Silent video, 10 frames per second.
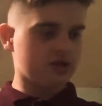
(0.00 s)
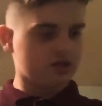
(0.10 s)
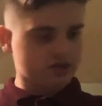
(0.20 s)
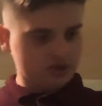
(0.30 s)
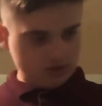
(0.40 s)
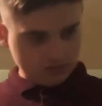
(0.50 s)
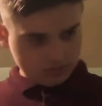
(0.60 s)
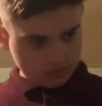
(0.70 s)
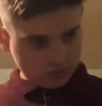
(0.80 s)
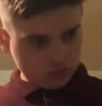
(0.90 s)
So
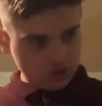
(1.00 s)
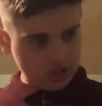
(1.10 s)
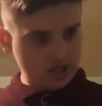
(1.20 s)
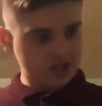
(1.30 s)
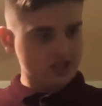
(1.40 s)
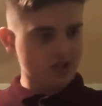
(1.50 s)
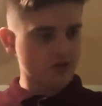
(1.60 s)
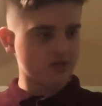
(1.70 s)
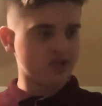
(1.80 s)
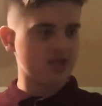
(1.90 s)
all you need to do
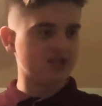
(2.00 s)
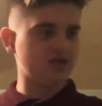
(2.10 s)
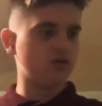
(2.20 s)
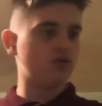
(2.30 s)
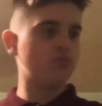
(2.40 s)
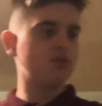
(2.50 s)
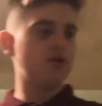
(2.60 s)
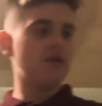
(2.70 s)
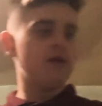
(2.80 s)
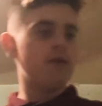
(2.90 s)
is heat it up
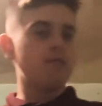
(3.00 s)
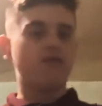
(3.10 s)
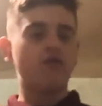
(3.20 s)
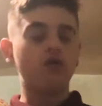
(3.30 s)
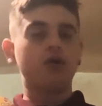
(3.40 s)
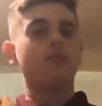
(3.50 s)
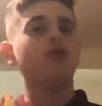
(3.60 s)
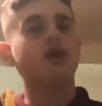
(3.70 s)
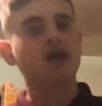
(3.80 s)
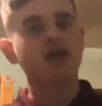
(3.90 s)
before you put it
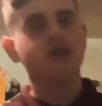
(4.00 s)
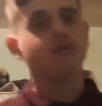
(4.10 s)
in.